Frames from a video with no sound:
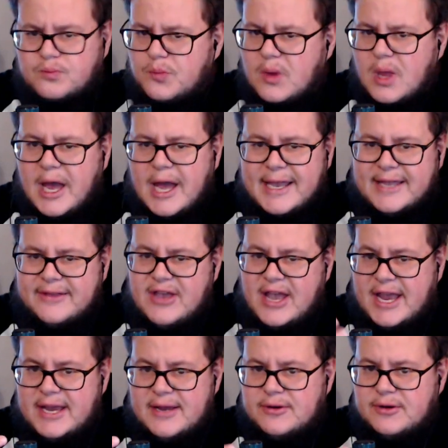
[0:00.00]
I get
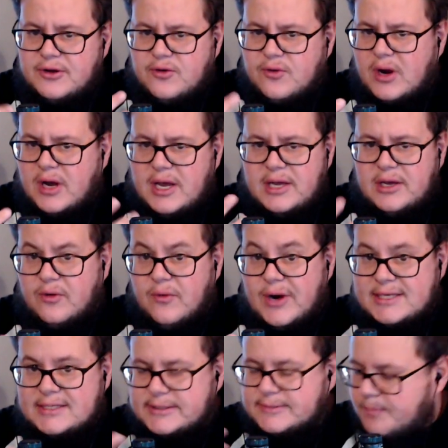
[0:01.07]
hay, dry
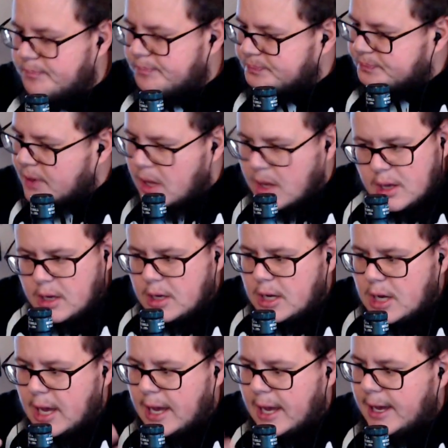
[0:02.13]
grass.
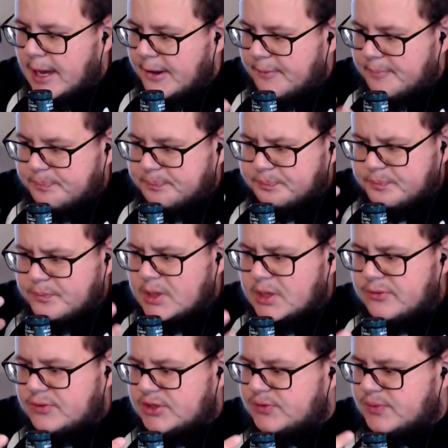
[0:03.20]
This
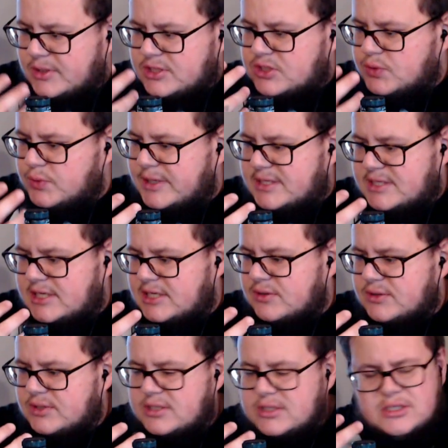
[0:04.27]
is very sweet
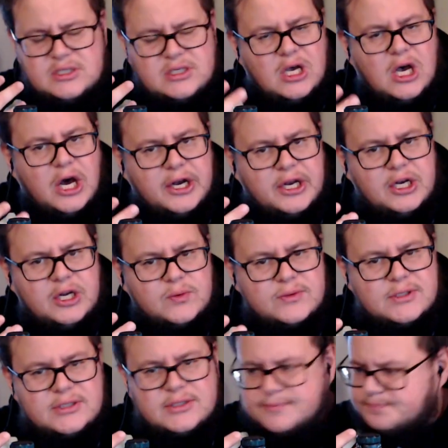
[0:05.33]
citrus, honey
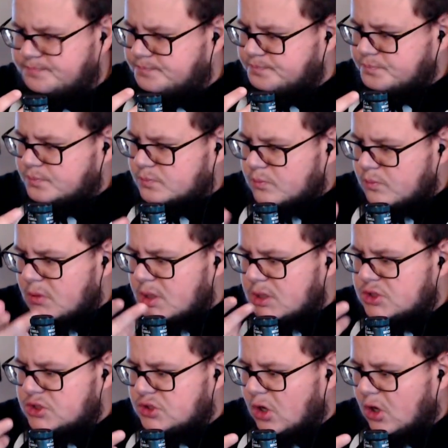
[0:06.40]
notes,
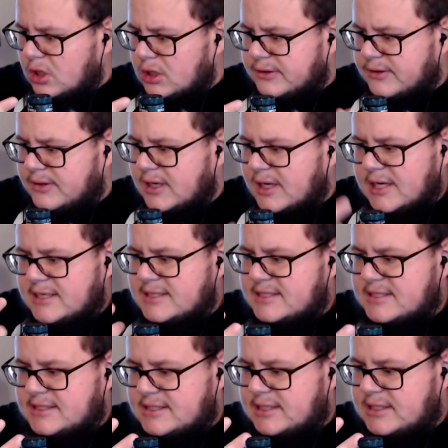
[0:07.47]
salt,
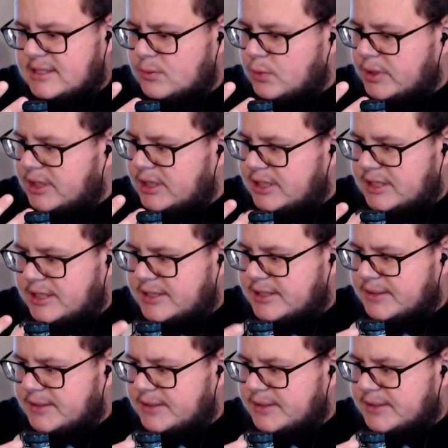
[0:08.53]
seaweed.